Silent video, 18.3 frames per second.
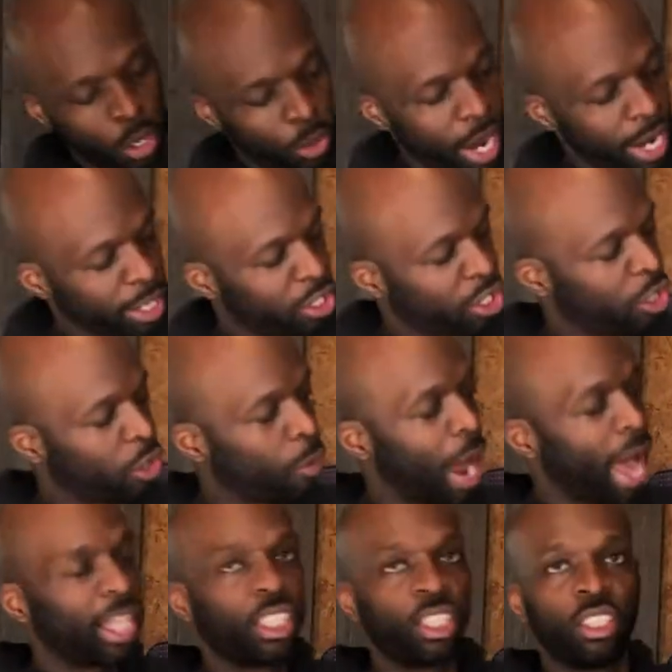kind of
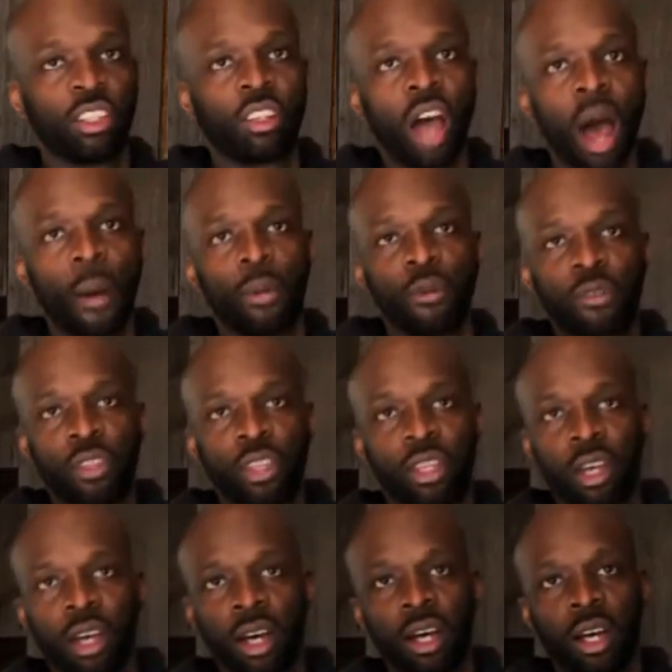scratch the top of
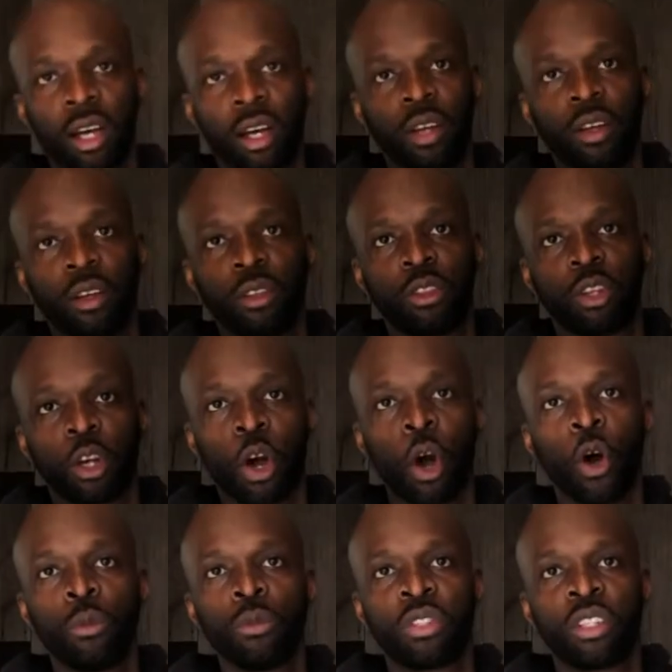the
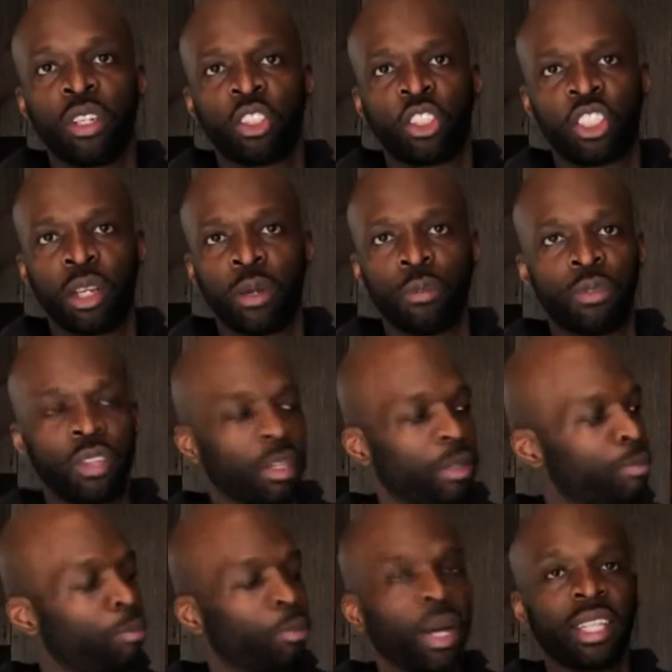combs
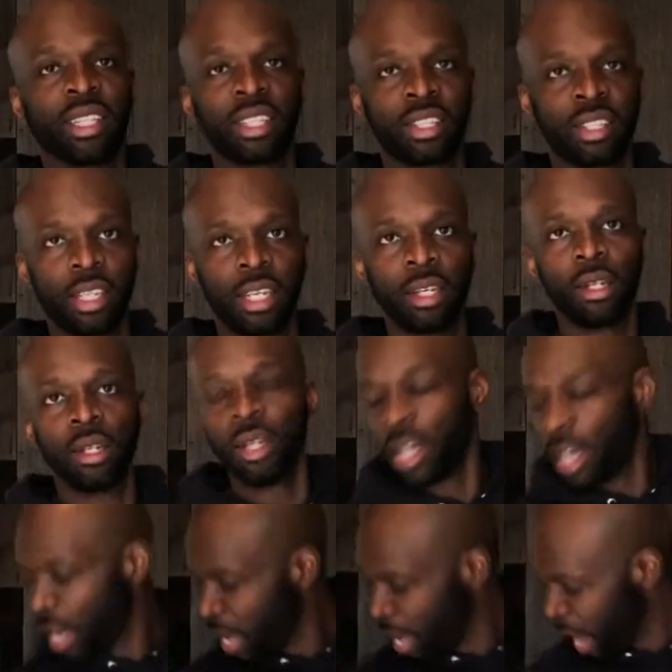to break the seal,
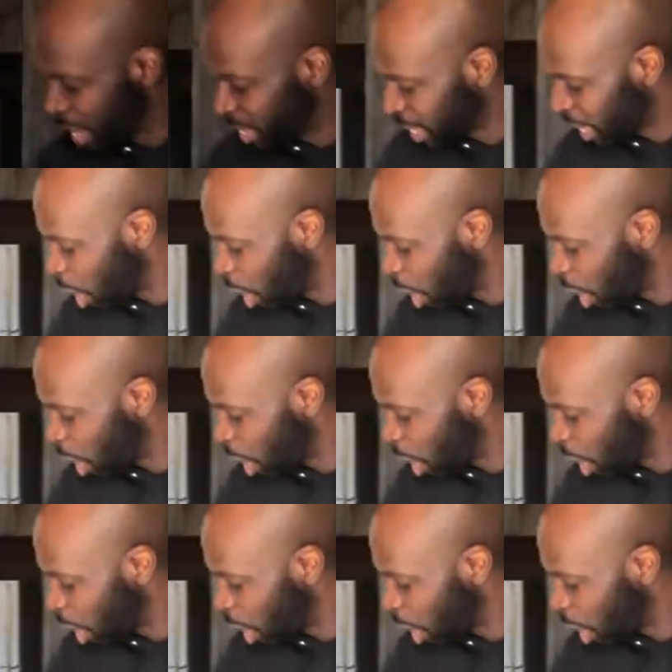and